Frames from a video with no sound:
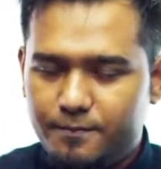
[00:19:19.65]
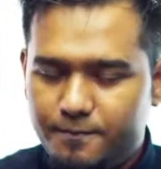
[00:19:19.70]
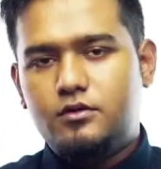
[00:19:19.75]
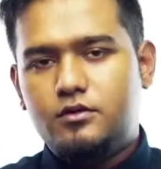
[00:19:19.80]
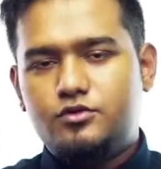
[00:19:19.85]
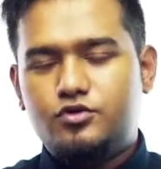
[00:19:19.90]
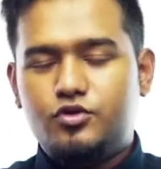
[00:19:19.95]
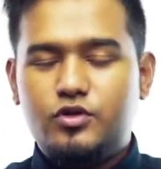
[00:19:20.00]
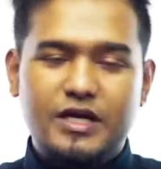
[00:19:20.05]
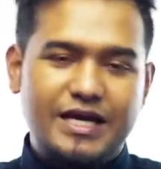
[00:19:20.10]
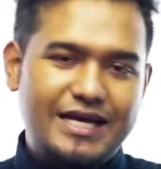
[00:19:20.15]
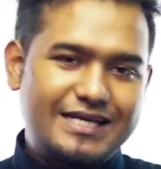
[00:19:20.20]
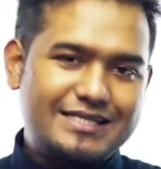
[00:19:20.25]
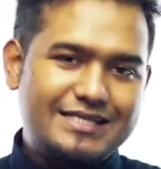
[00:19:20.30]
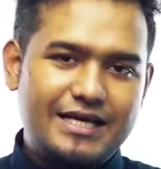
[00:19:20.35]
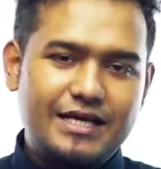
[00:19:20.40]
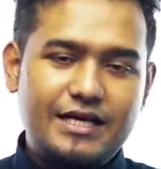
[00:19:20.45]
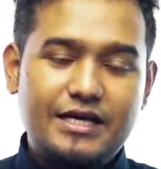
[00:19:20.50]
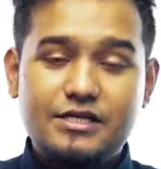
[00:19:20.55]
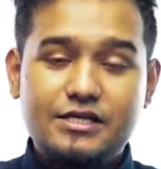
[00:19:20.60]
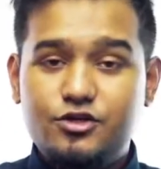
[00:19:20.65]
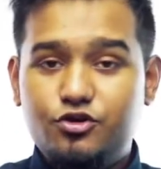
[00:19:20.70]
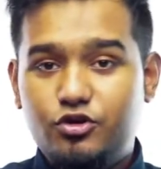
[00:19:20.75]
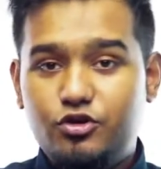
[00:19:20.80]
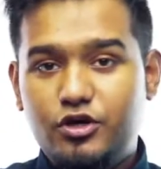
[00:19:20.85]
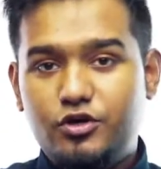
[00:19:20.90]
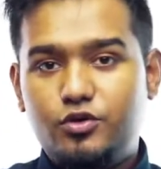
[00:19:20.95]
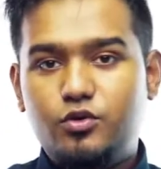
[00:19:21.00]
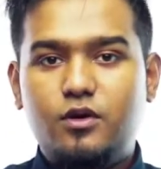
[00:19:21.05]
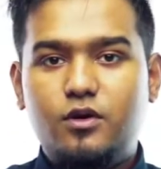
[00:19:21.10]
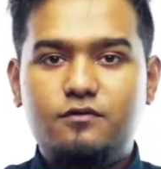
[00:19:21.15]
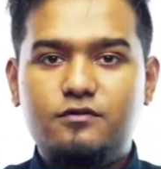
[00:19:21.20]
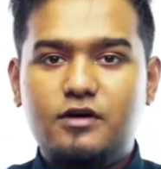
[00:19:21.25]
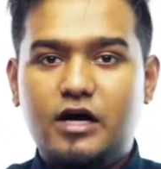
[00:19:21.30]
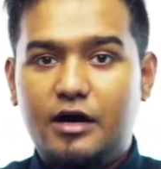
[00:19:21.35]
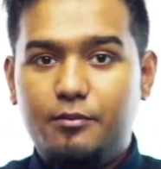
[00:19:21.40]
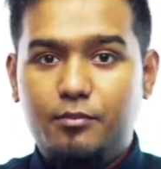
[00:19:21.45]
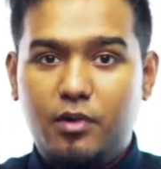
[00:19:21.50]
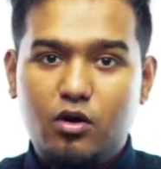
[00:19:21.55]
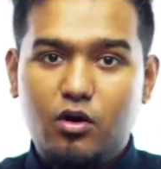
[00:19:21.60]
So the next thing is you need to have a
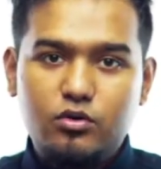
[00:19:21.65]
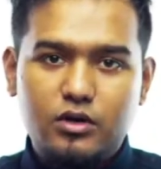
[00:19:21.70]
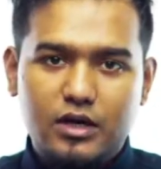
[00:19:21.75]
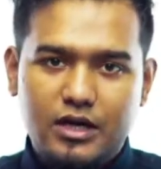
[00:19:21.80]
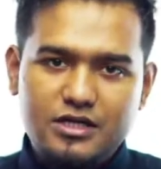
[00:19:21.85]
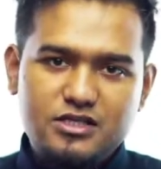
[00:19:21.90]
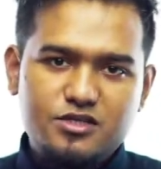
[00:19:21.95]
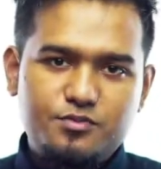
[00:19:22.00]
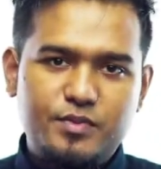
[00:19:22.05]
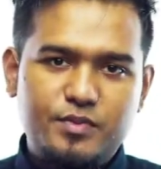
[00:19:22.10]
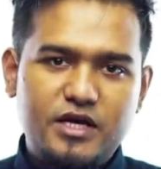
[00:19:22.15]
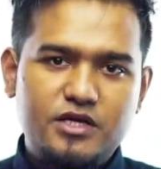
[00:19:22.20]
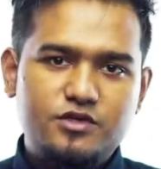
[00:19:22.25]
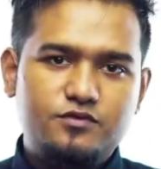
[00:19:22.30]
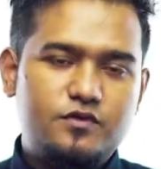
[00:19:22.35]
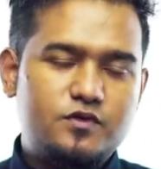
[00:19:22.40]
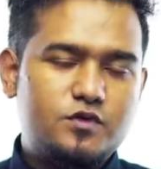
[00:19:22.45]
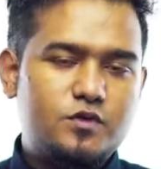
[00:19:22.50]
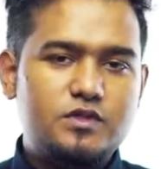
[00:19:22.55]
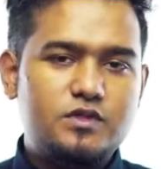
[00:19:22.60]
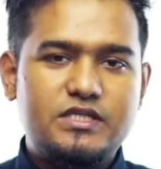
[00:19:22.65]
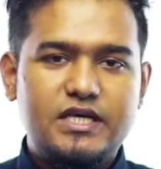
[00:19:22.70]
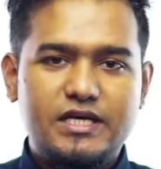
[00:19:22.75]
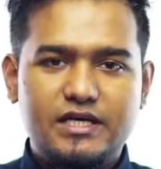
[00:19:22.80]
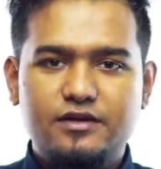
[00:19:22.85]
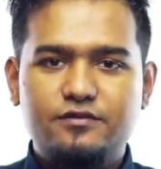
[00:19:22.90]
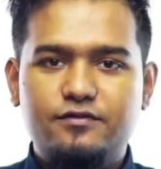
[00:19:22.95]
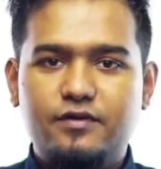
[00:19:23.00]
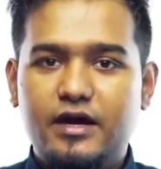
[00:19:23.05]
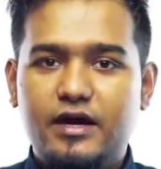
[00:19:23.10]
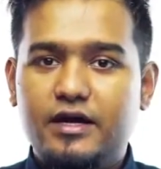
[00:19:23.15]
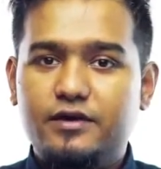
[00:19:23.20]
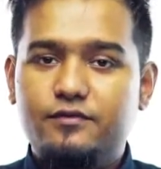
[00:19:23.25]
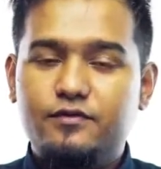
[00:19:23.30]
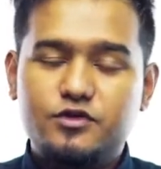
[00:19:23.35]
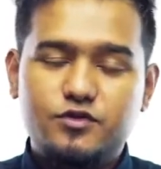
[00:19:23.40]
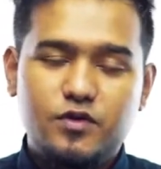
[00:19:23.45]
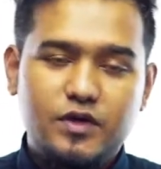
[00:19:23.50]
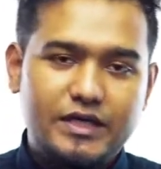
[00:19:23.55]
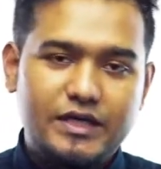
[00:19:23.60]
about us page, which will
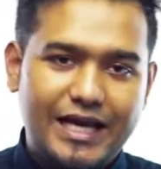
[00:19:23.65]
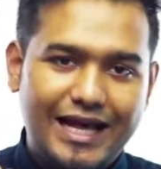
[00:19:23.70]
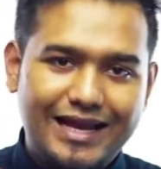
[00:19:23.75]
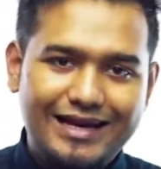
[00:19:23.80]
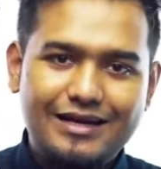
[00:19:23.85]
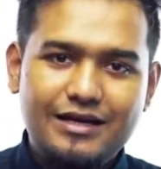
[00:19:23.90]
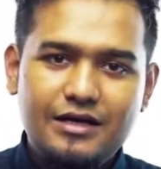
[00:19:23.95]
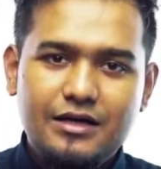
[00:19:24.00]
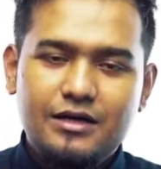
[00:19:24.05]
tell